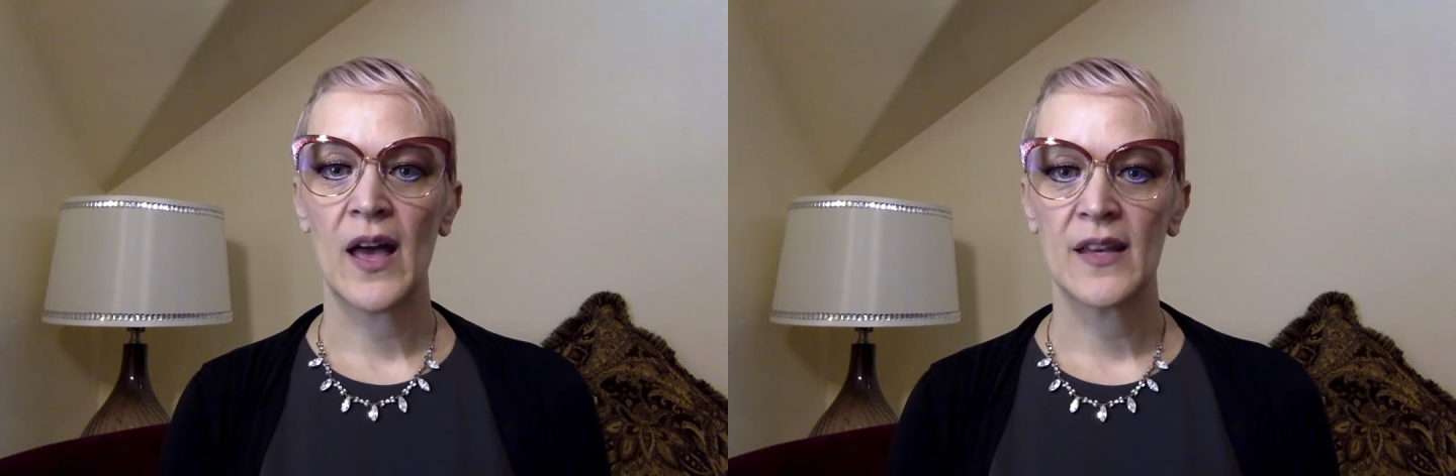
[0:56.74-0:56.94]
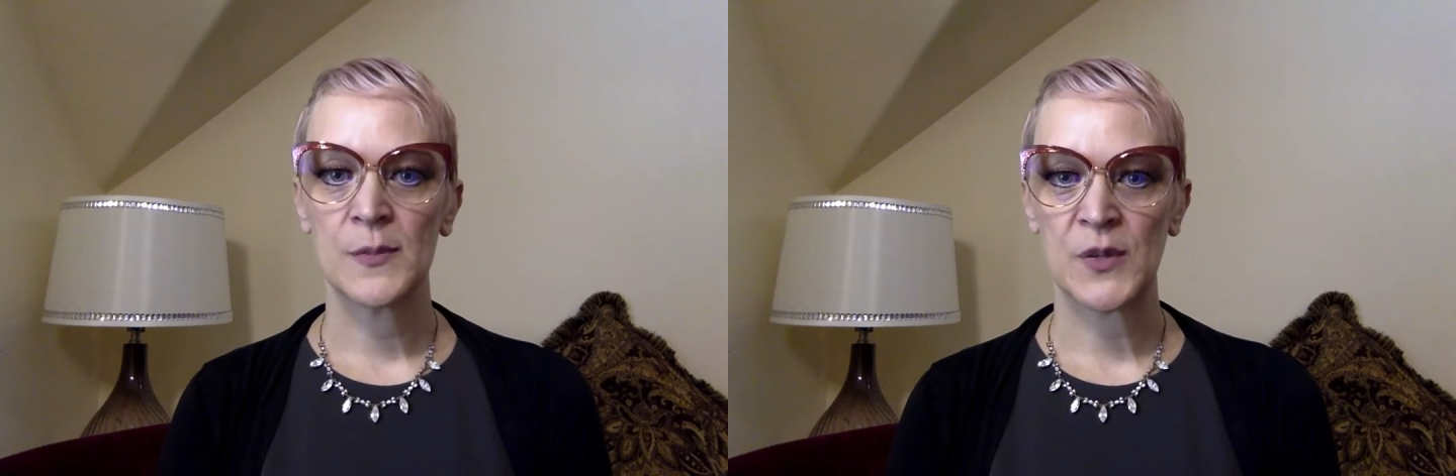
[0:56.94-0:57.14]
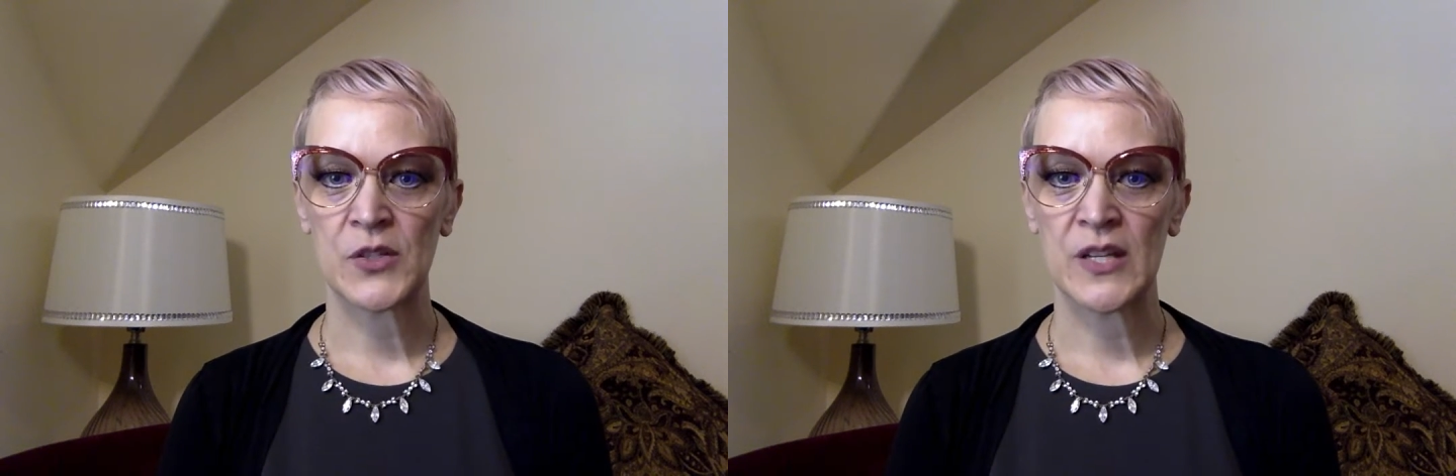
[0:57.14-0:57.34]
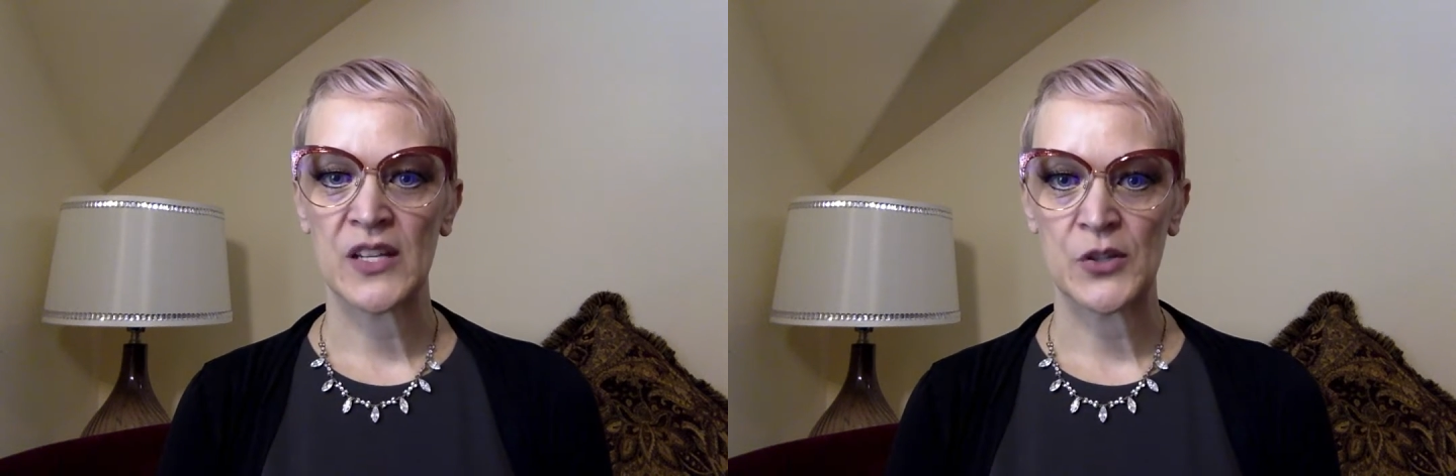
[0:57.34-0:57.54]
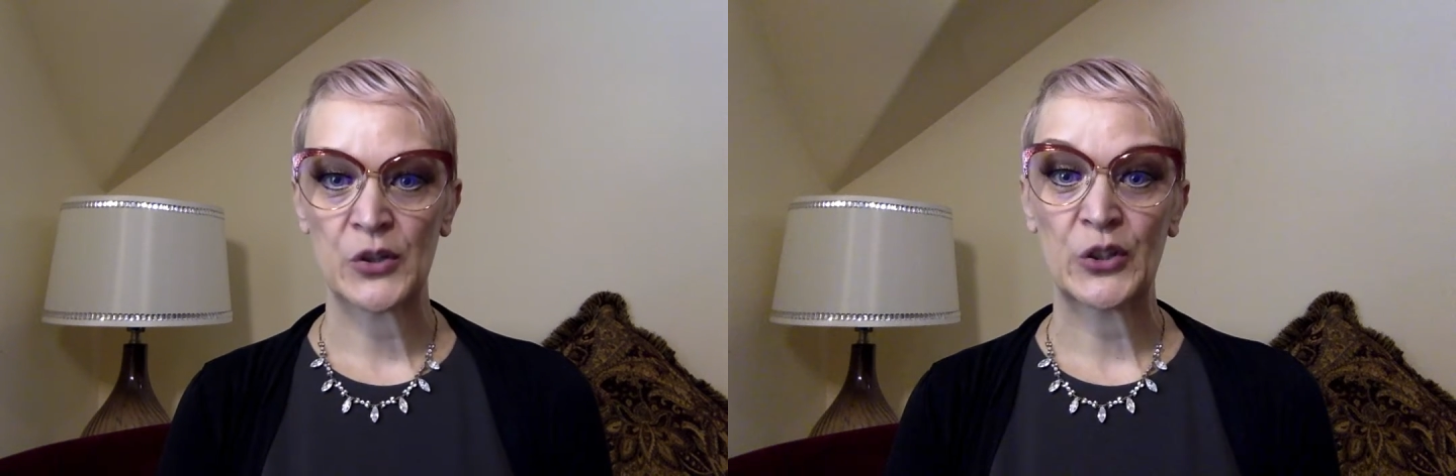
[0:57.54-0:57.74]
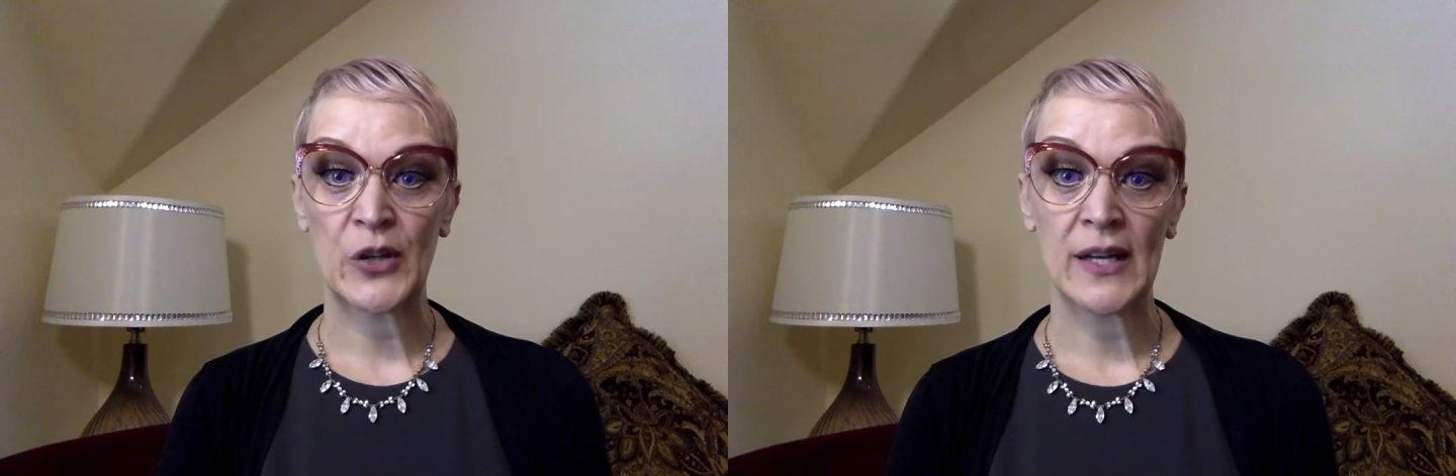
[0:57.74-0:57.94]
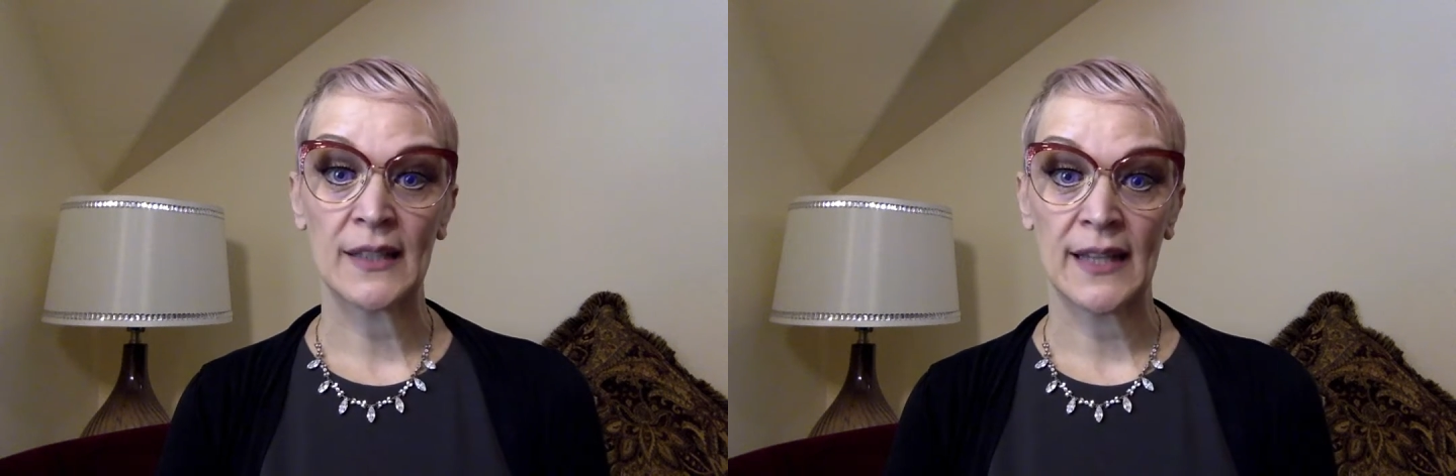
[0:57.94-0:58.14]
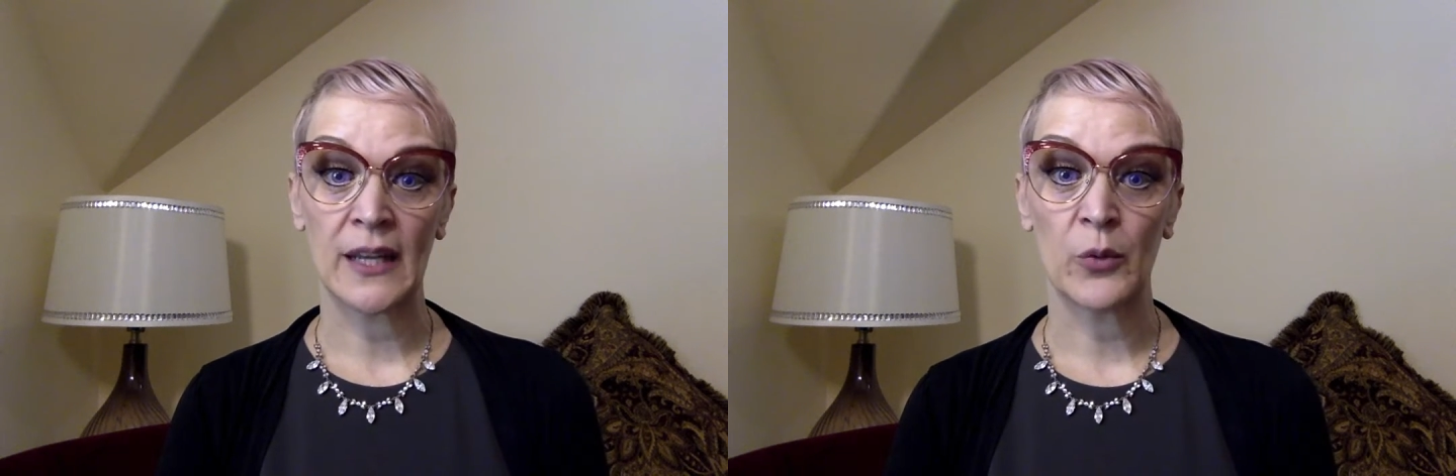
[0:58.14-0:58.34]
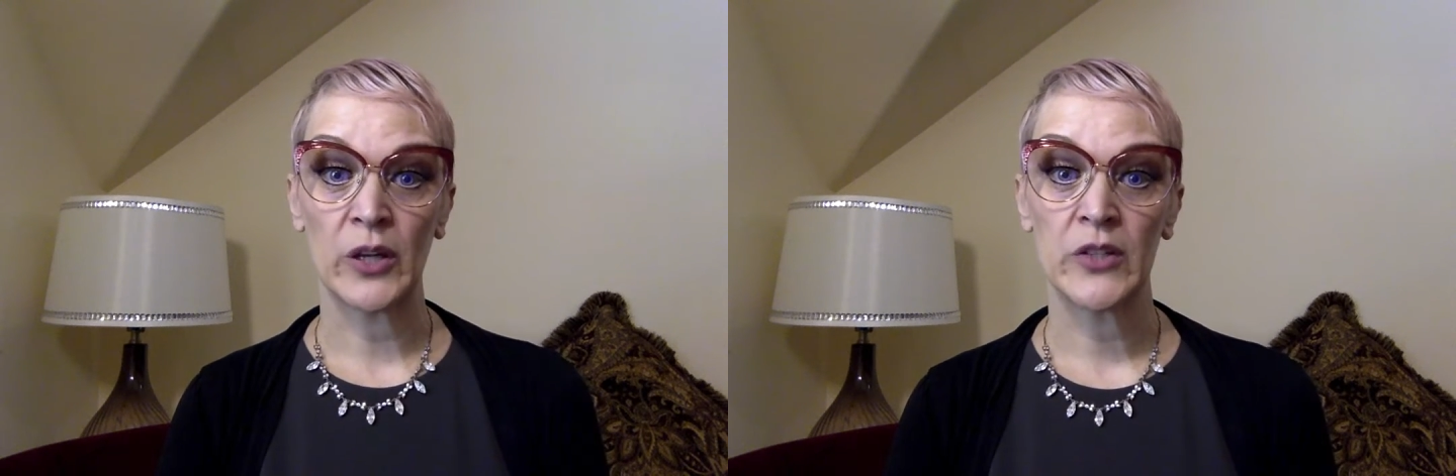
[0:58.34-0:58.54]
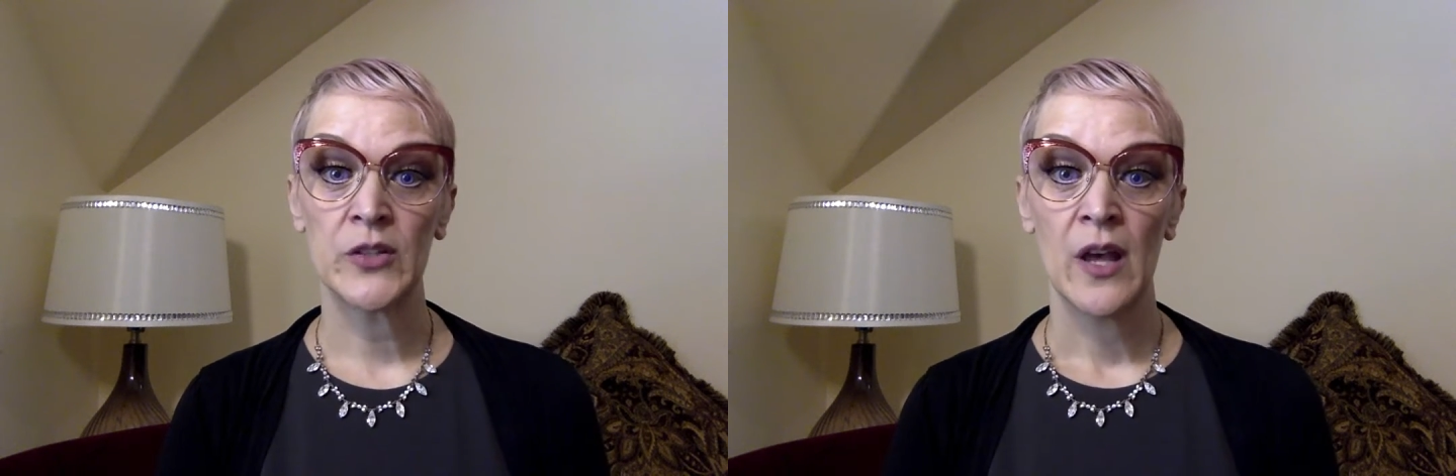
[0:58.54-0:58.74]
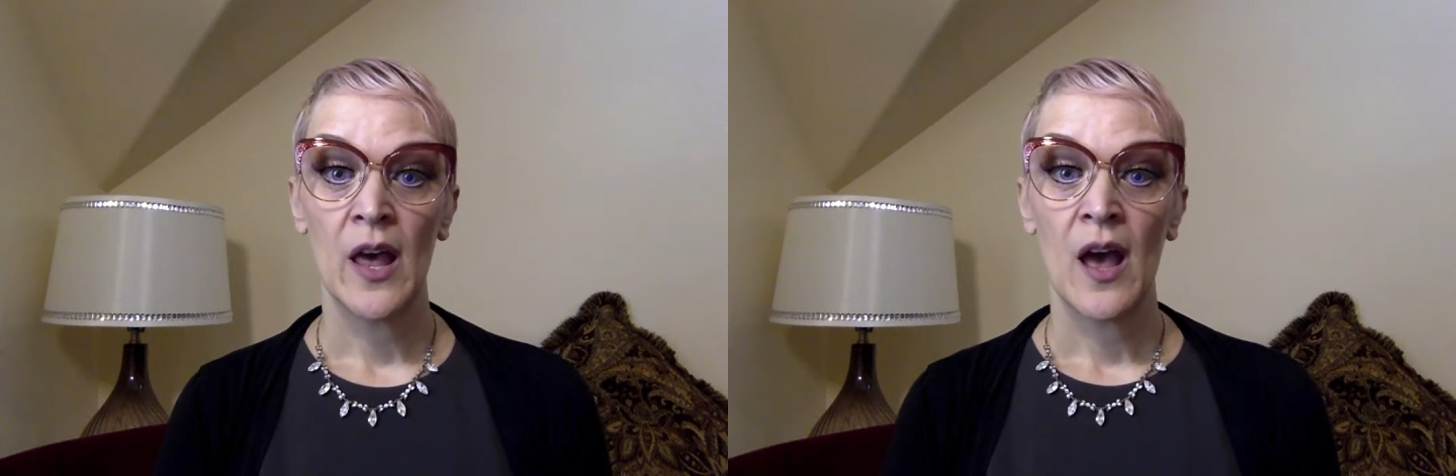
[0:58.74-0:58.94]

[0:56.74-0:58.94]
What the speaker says: especially as you're learning a language.